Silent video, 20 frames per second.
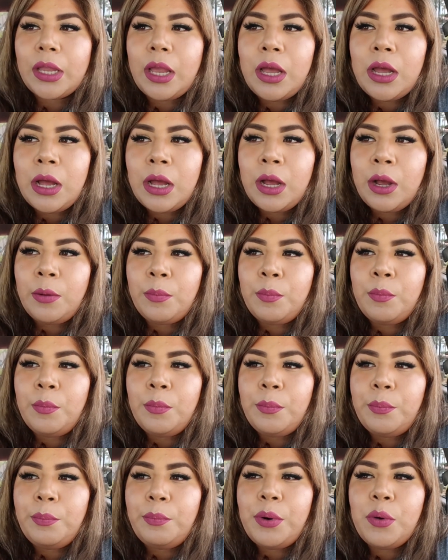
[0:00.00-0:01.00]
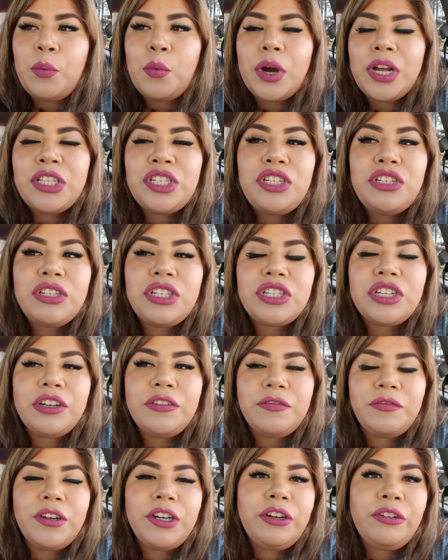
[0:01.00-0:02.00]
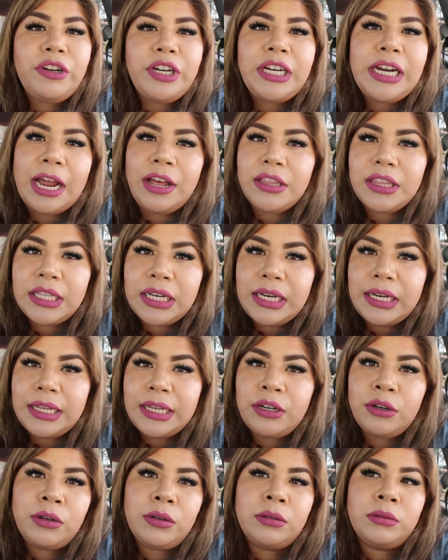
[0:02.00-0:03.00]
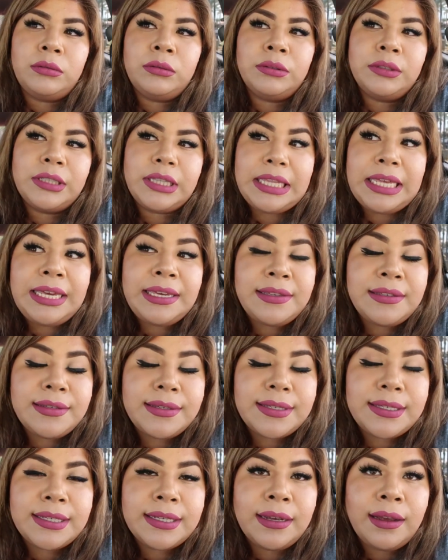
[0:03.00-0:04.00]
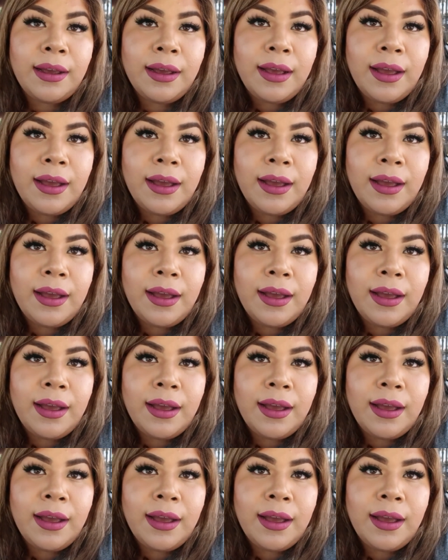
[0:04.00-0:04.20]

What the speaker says: But once you start figuring out the little things,